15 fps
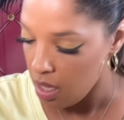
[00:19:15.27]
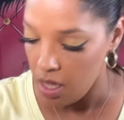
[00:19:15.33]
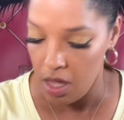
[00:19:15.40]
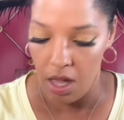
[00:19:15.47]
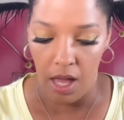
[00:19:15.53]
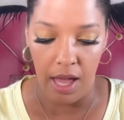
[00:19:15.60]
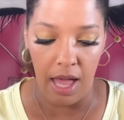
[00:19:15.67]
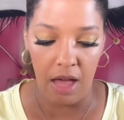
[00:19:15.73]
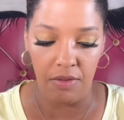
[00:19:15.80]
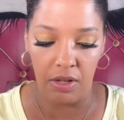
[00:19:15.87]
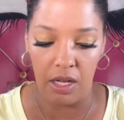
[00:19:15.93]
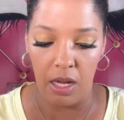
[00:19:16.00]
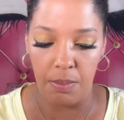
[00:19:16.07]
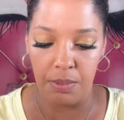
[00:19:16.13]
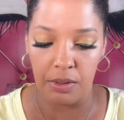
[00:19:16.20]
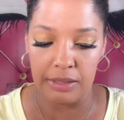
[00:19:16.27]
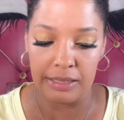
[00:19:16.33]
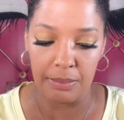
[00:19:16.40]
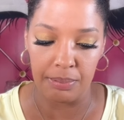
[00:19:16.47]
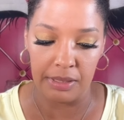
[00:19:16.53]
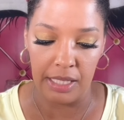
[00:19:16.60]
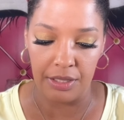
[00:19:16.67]
I have a couple
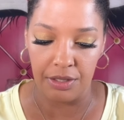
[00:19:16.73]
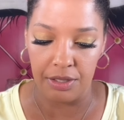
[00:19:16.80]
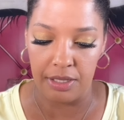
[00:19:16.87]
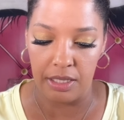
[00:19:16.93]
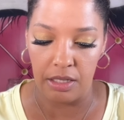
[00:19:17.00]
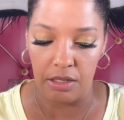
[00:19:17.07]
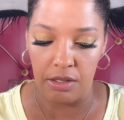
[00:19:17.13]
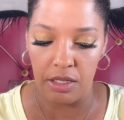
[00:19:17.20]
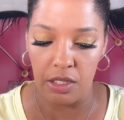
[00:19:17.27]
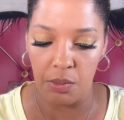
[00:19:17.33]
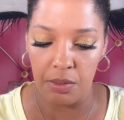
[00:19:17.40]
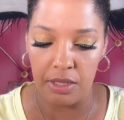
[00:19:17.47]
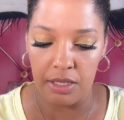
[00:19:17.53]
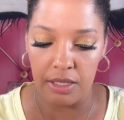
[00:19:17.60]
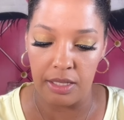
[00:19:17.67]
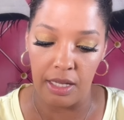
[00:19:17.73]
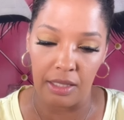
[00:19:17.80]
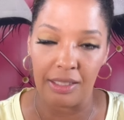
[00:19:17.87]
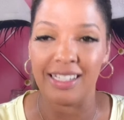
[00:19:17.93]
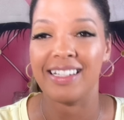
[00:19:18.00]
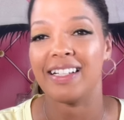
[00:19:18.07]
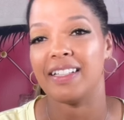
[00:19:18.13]
lip liners here. This one is the LA
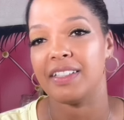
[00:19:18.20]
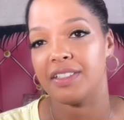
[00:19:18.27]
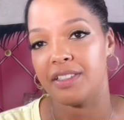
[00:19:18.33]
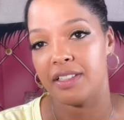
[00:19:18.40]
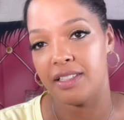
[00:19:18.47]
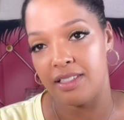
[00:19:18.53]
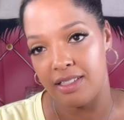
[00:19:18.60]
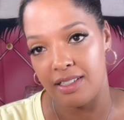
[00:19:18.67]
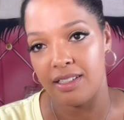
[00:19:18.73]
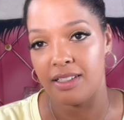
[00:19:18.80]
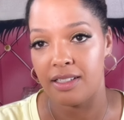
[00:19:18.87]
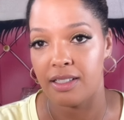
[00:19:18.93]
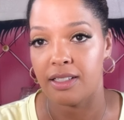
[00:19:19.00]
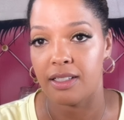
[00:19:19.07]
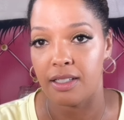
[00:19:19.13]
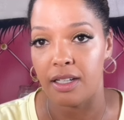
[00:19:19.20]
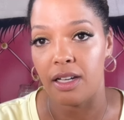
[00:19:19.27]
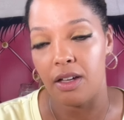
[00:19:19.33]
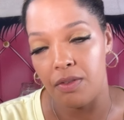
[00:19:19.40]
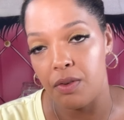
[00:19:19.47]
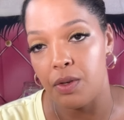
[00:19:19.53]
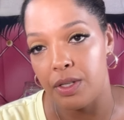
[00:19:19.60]
Colors.
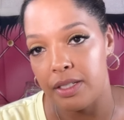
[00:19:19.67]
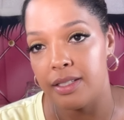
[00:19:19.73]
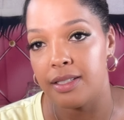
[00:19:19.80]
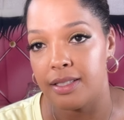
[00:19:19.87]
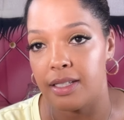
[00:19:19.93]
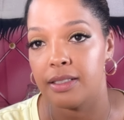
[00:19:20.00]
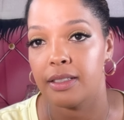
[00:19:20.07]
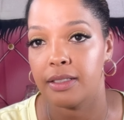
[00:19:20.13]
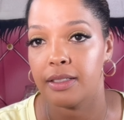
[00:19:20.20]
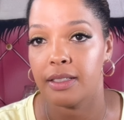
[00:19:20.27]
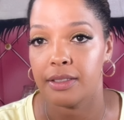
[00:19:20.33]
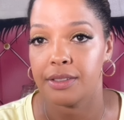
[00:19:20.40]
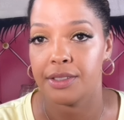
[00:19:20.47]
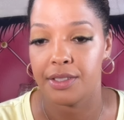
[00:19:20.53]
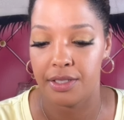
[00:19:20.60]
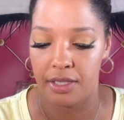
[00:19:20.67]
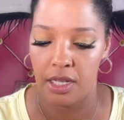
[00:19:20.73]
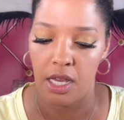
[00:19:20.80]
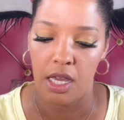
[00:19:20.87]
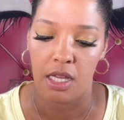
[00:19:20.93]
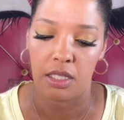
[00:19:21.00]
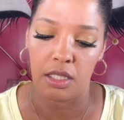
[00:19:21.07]
Of course, it's LA Colors.
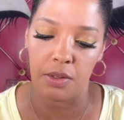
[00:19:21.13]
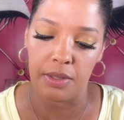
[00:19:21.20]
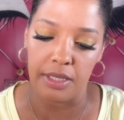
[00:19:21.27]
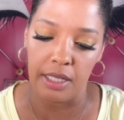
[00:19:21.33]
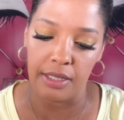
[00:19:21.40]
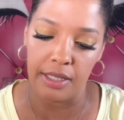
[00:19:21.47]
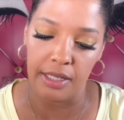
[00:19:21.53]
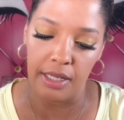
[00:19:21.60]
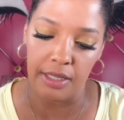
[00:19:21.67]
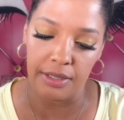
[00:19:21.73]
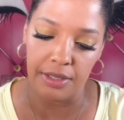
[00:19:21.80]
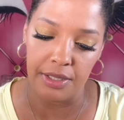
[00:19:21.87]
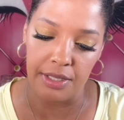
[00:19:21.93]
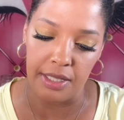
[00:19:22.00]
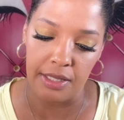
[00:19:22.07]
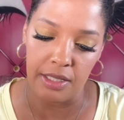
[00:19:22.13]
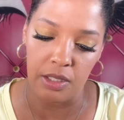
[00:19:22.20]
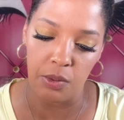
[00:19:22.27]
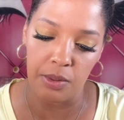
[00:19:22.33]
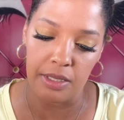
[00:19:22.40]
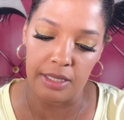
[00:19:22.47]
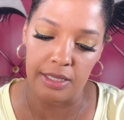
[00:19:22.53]
So it's LA Colors, and this
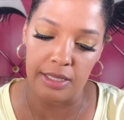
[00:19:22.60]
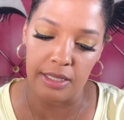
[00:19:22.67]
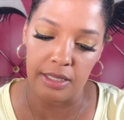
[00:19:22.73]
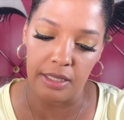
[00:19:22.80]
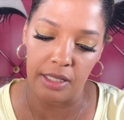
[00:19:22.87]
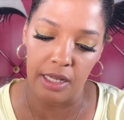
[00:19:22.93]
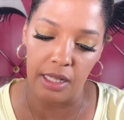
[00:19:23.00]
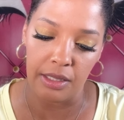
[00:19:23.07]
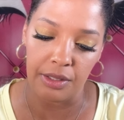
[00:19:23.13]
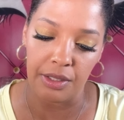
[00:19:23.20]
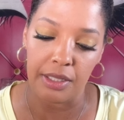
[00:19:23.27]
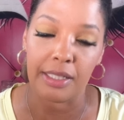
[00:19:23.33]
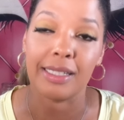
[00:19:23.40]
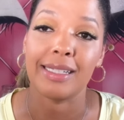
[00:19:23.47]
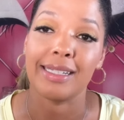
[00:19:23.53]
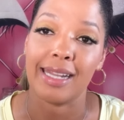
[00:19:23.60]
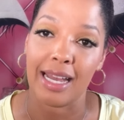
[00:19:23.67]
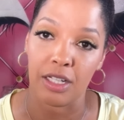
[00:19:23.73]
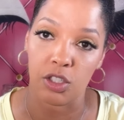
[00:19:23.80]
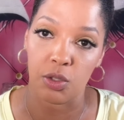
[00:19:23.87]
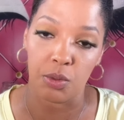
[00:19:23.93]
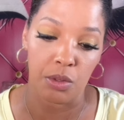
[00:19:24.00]
one is in the color
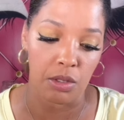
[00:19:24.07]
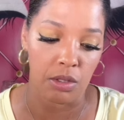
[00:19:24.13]
Natural.